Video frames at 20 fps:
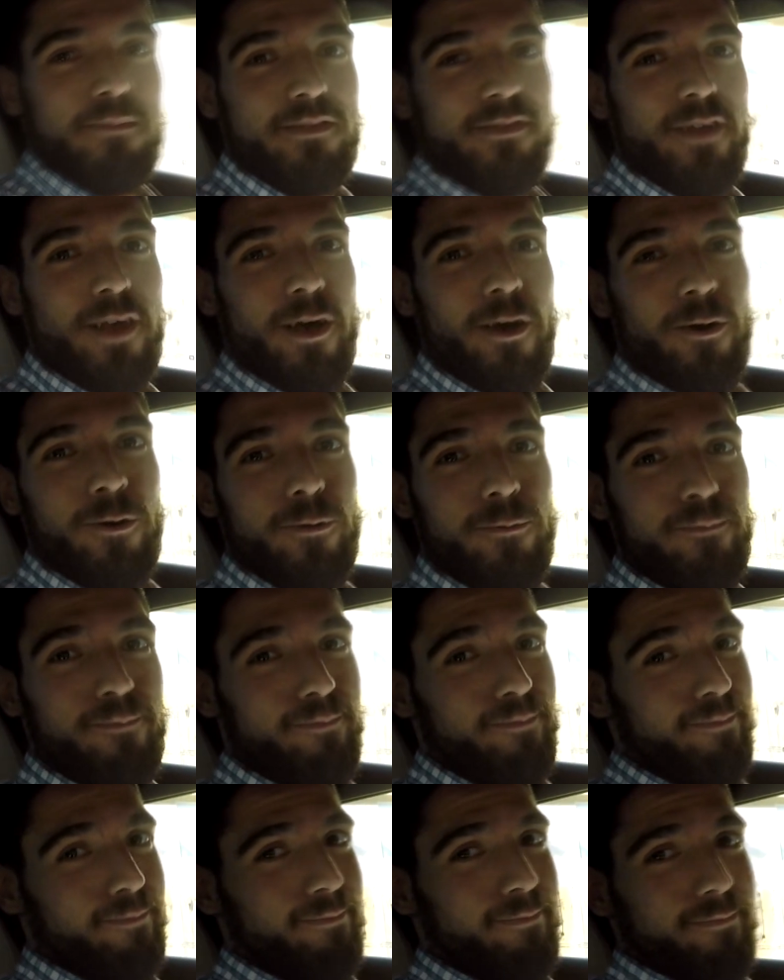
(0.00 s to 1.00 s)
so
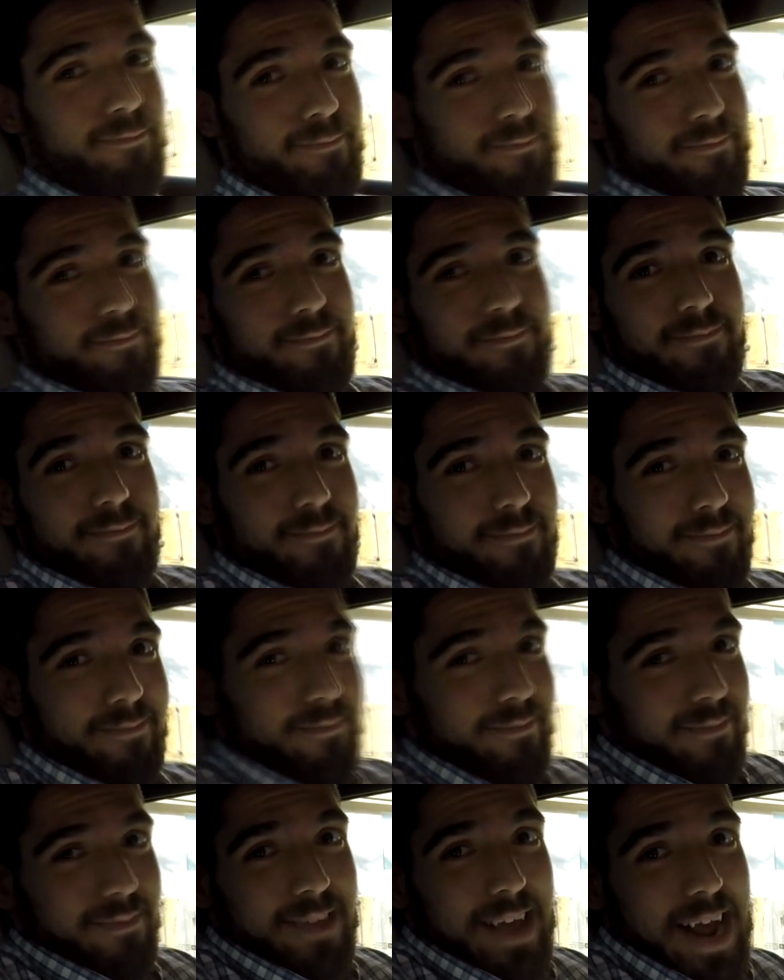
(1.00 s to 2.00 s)

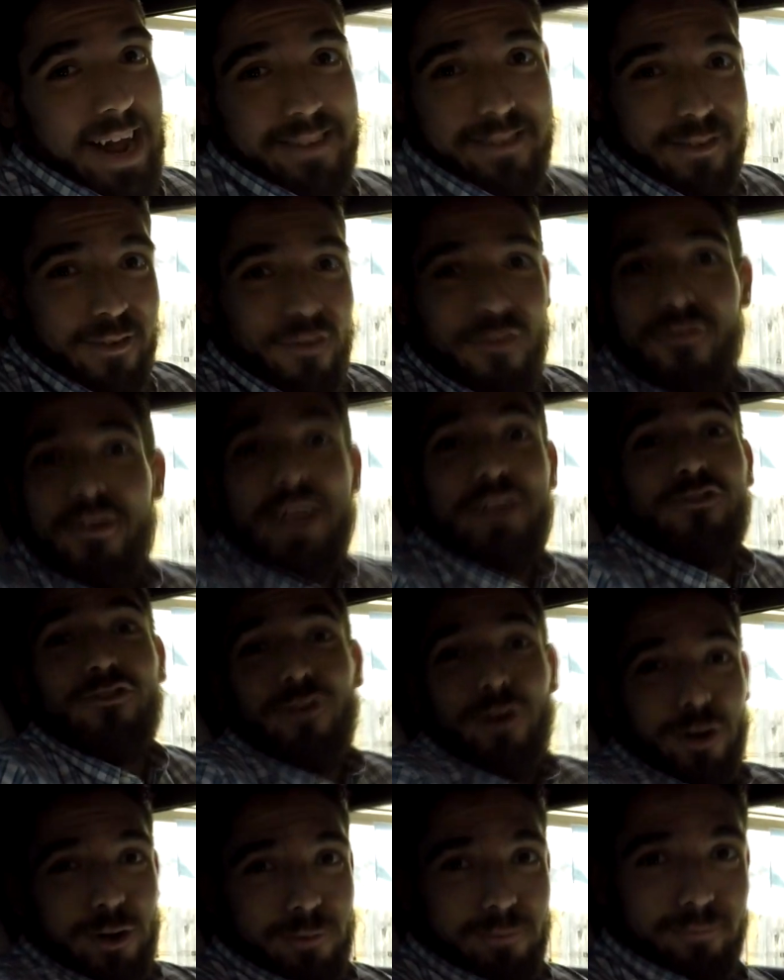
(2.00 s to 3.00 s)
that's a
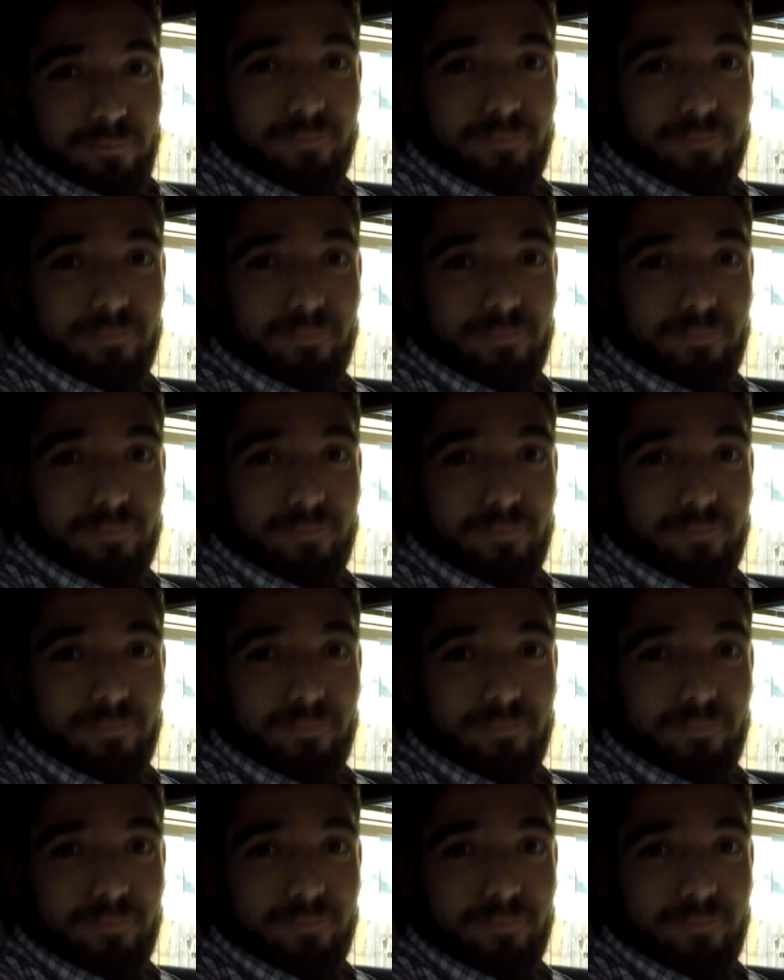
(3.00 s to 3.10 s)
feature.